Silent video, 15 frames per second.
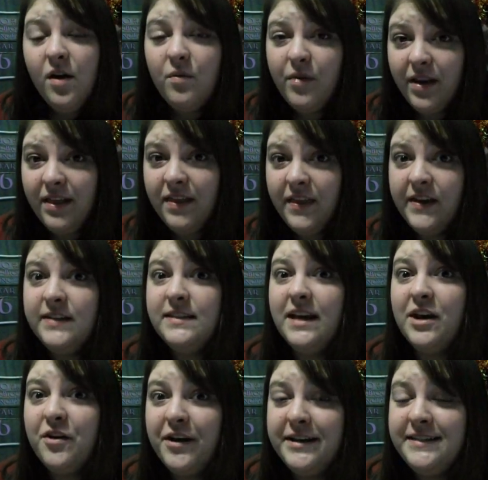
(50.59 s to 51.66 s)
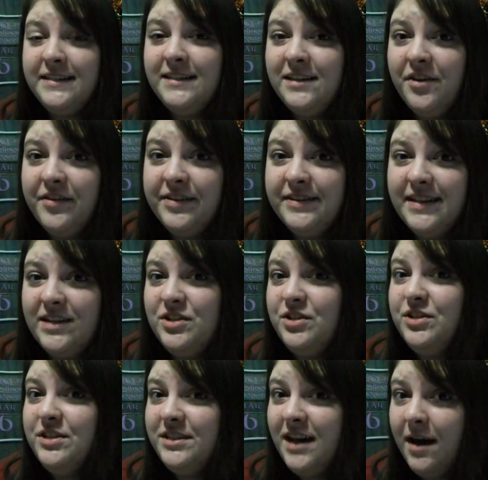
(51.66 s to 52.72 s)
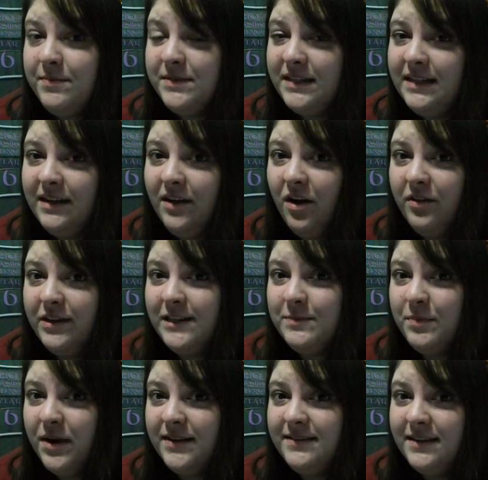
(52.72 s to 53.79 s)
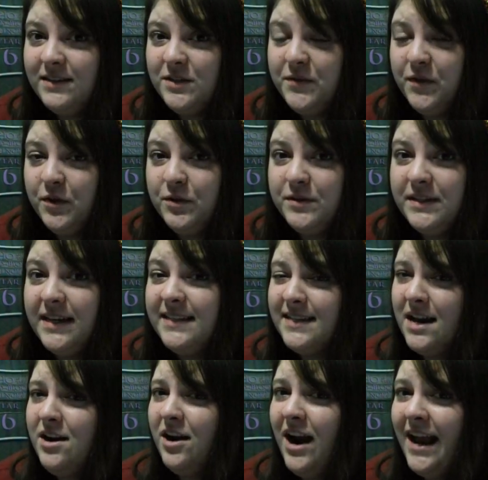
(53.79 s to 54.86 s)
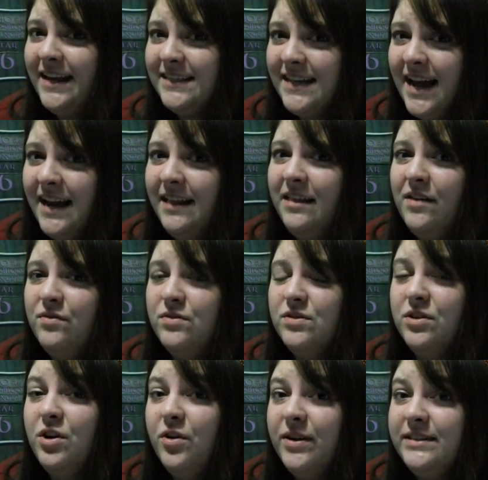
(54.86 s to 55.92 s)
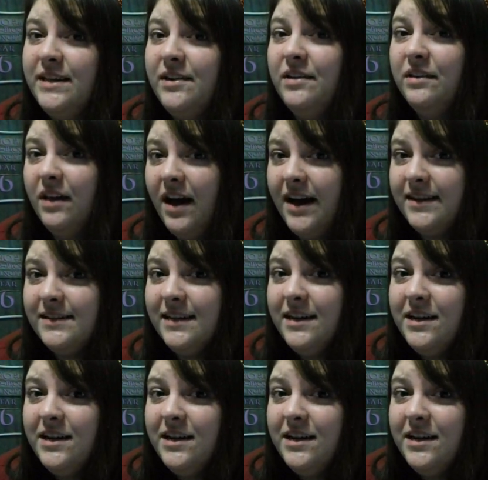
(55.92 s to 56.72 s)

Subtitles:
One of the things that Grace has noticed as she stopped eating all these processed foods is that her anxiety levels are going down a lot.